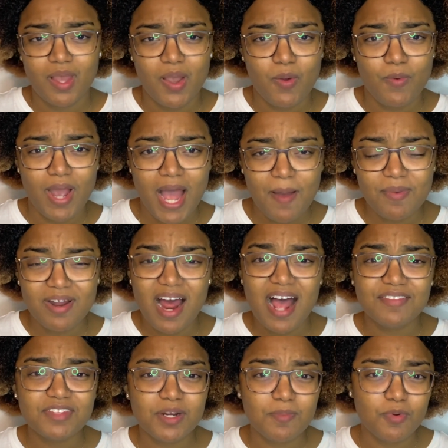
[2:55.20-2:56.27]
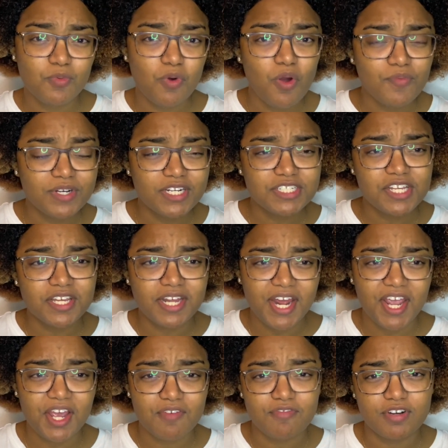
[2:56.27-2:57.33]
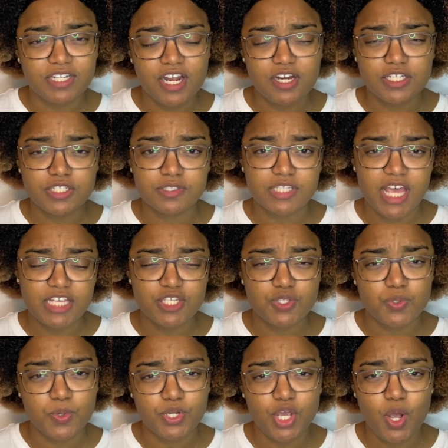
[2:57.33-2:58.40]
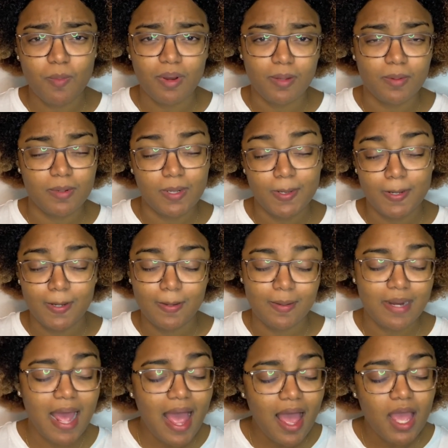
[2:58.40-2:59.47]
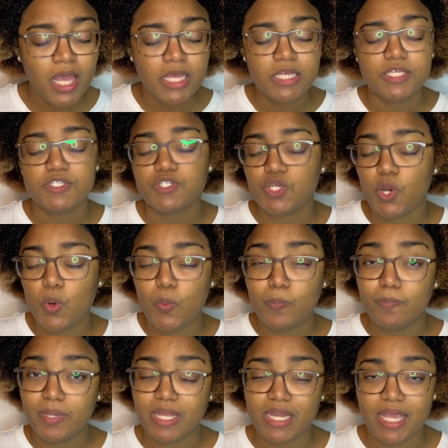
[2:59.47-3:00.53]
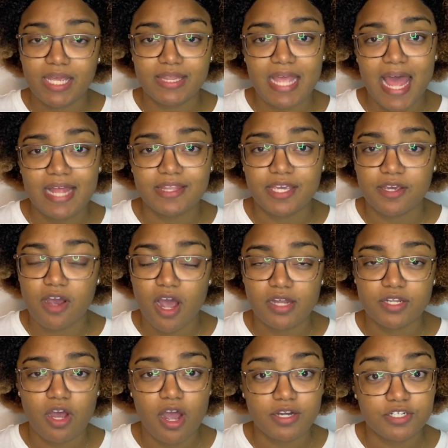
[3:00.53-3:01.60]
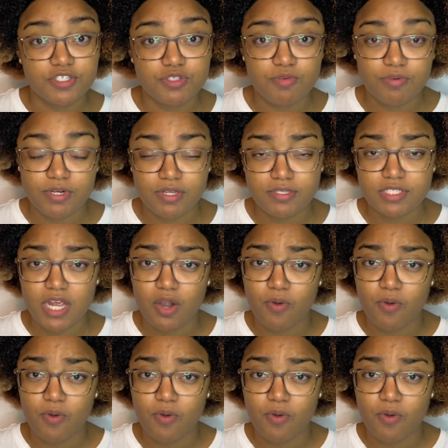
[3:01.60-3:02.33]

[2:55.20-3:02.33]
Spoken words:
we hebben andere bewoners gekregen voor deze studio, blah blah blah blah. So meaning that they got other students are